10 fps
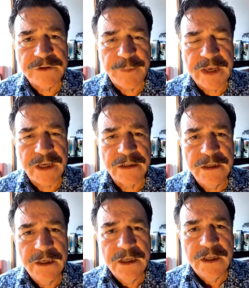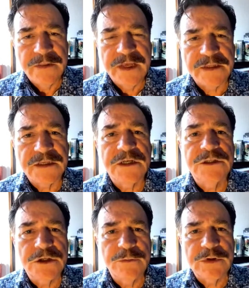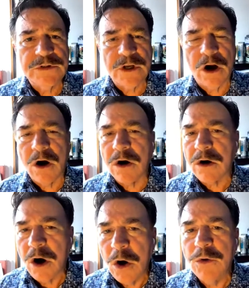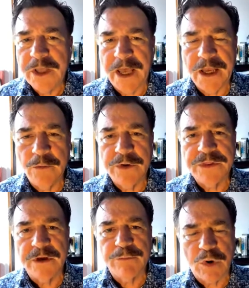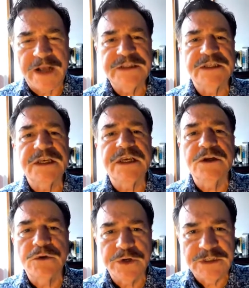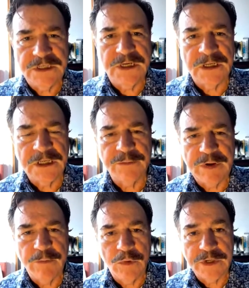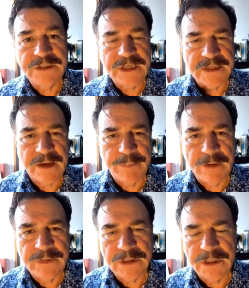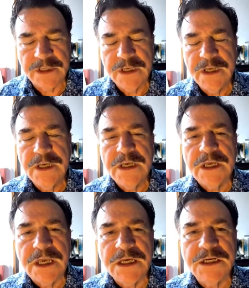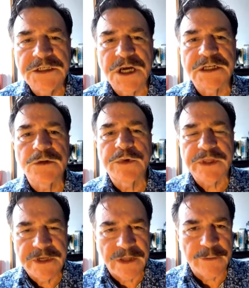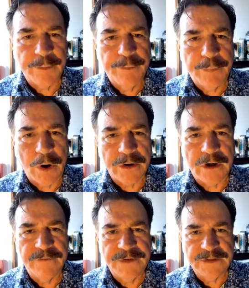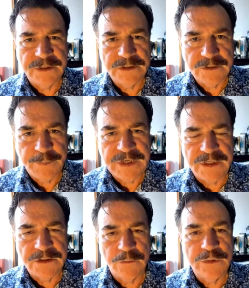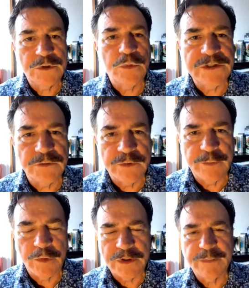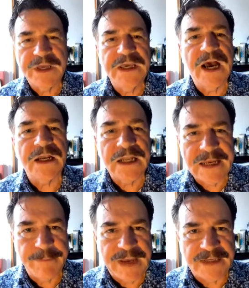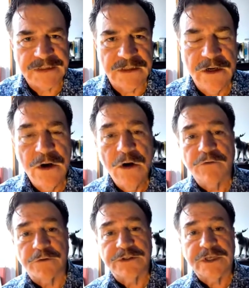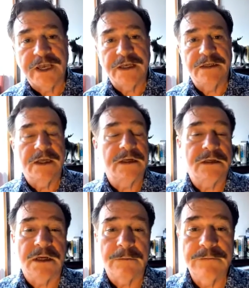of Japan, that consumers are okay with prices increasing a little bit more. He said that publicly in conjunction with another part of his speech, which wasn't reported, but he got lambasted for saying that